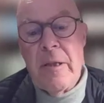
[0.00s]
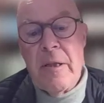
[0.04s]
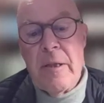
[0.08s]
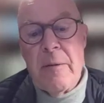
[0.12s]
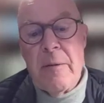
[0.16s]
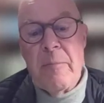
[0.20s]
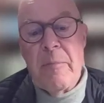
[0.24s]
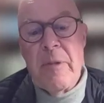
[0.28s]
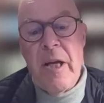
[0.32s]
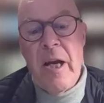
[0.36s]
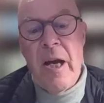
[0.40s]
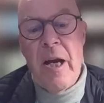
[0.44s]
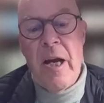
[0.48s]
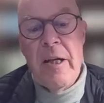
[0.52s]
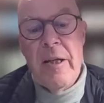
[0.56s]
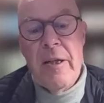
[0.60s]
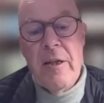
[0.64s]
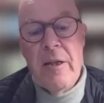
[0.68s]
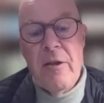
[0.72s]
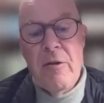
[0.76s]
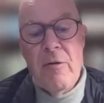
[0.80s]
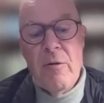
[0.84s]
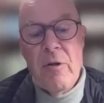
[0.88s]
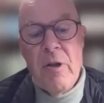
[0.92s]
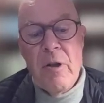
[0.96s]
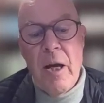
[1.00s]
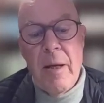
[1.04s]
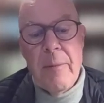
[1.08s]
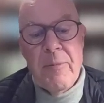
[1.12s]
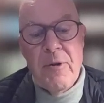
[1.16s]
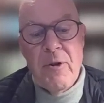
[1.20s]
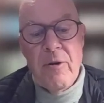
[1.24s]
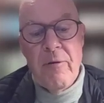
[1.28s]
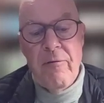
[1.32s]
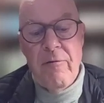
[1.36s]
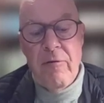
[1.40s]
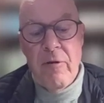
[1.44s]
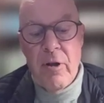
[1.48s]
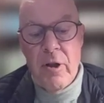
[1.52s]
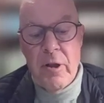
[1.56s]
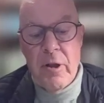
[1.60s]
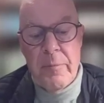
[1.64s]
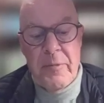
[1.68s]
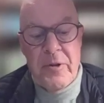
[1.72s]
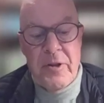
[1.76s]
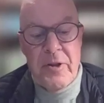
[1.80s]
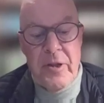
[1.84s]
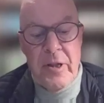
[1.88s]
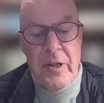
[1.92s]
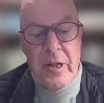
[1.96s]
behind new types of
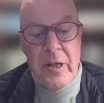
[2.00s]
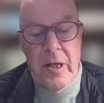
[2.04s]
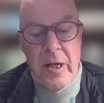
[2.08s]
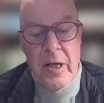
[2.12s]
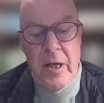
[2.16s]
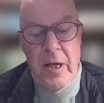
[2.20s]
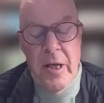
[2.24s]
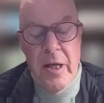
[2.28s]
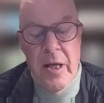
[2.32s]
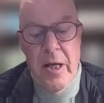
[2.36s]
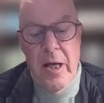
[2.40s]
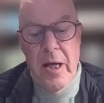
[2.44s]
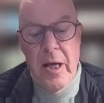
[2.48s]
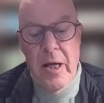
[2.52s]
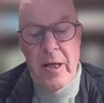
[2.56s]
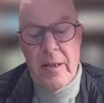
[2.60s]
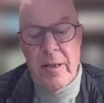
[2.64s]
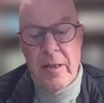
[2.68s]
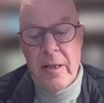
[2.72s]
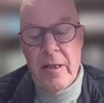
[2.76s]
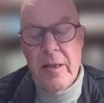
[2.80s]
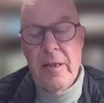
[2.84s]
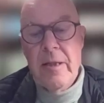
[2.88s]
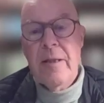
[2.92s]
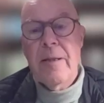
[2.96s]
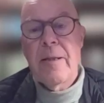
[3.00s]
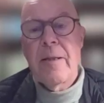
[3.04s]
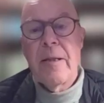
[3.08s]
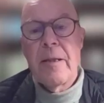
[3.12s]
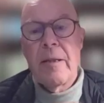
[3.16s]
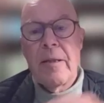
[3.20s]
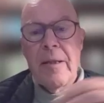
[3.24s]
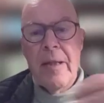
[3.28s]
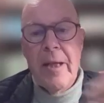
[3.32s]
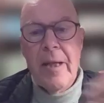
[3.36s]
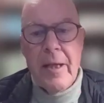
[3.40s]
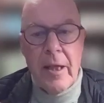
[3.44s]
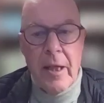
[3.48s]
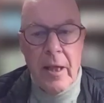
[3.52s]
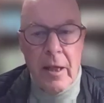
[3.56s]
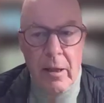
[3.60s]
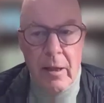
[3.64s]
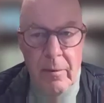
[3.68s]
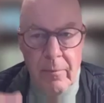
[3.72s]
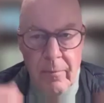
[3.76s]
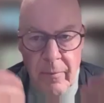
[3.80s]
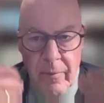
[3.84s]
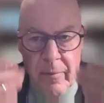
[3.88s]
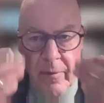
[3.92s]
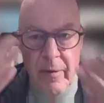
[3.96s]
farms, and
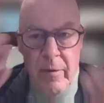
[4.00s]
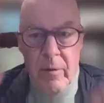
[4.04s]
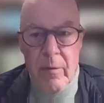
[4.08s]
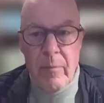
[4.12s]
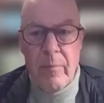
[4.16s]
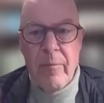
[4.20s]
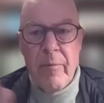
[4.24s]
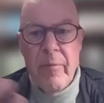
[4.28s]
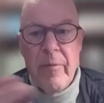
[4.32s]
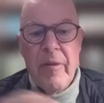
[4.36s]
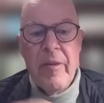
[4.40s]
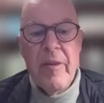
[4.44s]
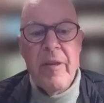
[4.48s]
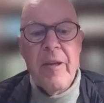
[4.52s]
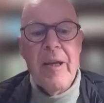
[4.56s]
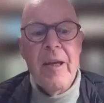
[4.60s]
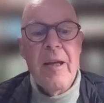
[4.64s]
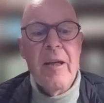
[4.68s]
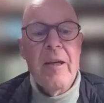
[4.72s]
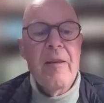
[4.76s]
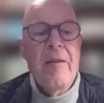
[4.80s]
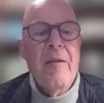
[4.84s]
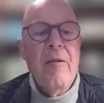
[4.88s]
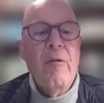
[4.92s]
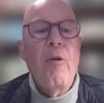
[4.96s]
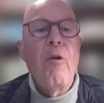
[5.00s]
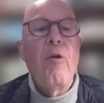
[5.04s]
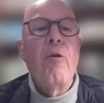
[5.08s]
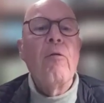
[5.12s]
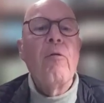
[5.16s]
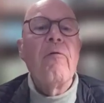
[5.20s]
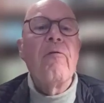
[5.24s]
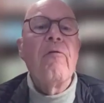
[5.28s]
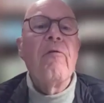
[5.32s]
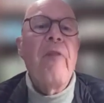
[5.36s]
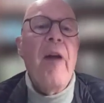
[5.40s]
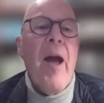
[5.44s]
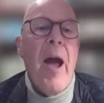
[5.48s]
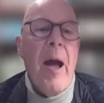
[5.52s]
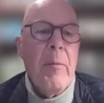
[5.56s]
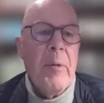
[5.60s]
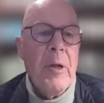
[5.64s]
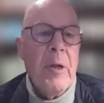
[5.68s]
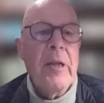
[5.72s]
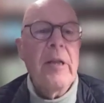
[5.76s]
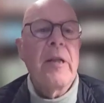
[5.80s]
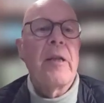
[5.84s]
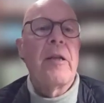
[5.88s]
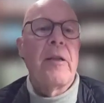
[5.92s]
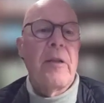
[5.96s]
taking the whole
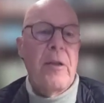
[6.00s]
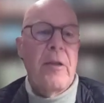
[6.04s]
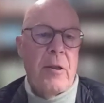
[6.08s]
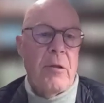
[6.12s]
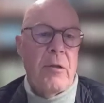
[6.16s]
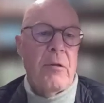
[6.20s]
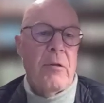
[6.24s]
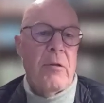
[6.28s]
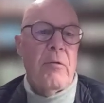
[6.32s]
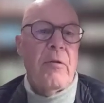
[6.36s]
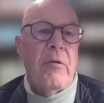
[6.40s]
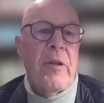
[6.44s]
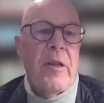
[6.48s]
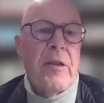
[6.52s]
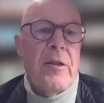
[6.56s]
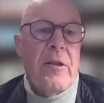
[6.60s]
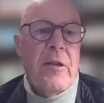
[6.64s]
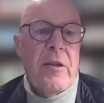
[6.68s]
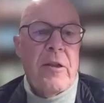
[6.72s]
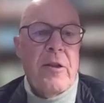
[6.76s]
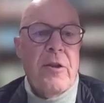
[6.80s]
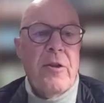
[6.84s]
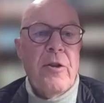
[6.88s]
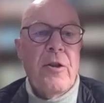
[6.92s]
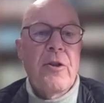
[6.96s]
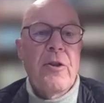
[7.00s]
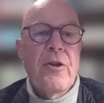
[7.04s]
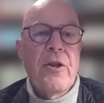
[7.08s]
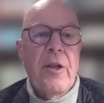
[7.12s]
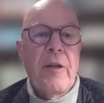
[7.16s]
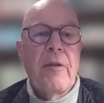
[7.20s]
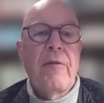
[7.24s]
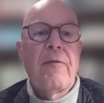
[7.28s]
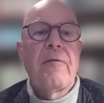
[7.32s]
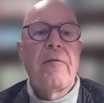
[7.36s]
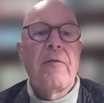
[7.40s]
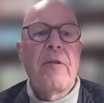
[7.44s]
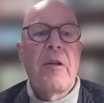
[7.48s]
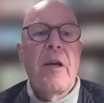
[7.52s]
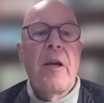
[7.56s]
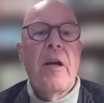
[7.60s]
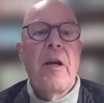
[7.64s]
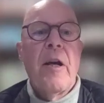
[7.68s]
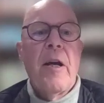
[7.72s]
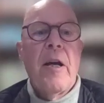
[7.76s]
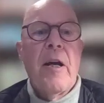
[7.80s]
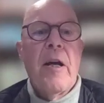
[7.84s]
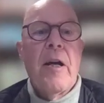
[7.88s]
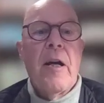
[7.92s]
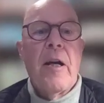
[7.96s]
family into this shift
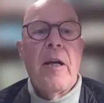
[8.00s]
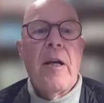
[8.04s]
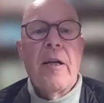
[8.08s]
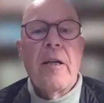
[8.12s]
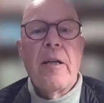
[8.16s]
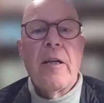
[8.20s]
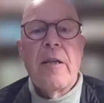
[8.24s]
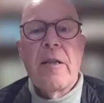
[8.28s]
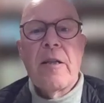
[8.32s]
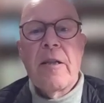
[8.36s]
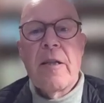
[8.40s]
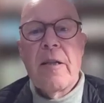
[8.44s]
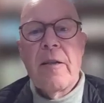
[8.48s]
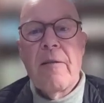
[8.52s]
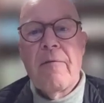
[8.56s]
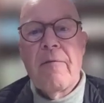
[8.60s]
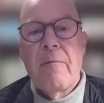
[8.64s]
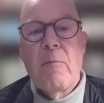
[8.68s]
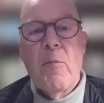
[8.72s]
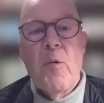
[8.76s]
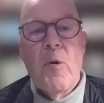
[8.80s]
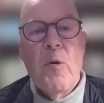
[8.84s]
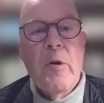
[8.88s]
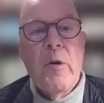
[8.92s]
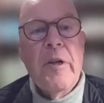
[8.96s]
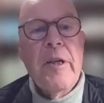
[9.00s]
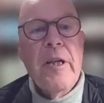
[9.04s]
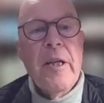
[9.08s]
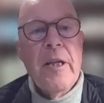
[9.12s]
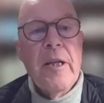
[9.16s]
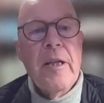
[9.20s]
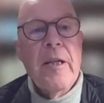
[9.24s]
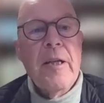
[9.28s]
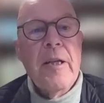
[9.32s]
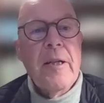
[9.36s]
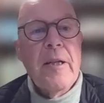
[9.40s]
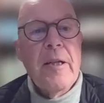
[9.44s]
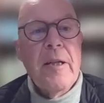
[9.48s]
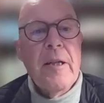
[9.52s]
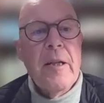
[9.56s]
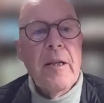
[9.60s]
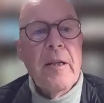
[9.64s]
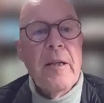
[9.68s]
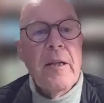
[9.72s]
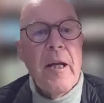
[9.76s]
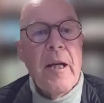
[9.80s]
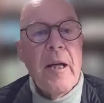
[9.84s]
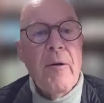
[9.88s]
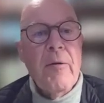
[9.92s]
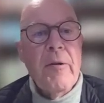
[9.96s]
is even more needed
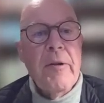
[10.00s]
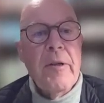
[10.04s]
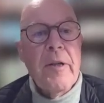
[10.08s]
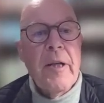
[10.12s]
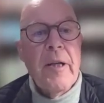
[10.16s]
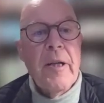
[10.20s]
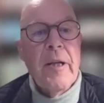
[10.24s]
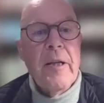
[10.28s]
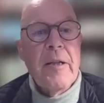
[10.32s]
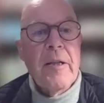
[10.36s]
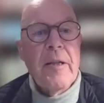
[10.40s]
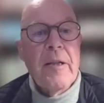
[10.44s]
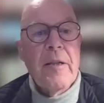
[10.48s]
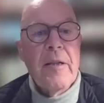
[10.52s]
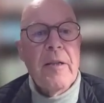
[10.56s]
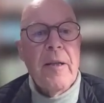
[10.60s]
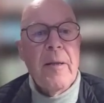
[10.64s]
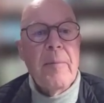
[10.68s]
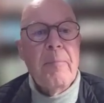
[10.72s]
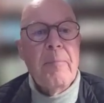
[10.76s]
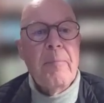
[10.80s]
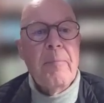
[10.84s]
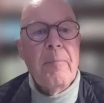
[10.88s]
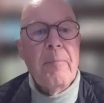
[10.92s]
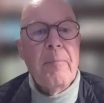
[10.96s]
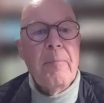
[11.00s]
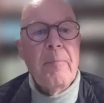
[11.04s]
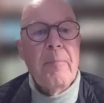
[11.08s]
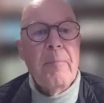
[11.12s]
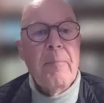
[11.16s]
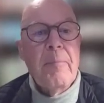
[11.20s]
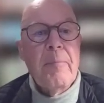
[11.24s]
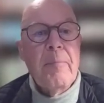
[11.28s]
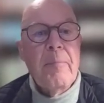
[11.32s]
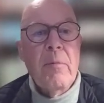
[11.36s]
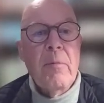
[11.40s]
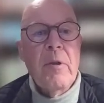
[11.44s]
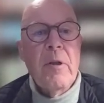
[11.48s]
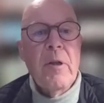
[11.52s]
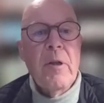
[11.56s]
nowadays than before.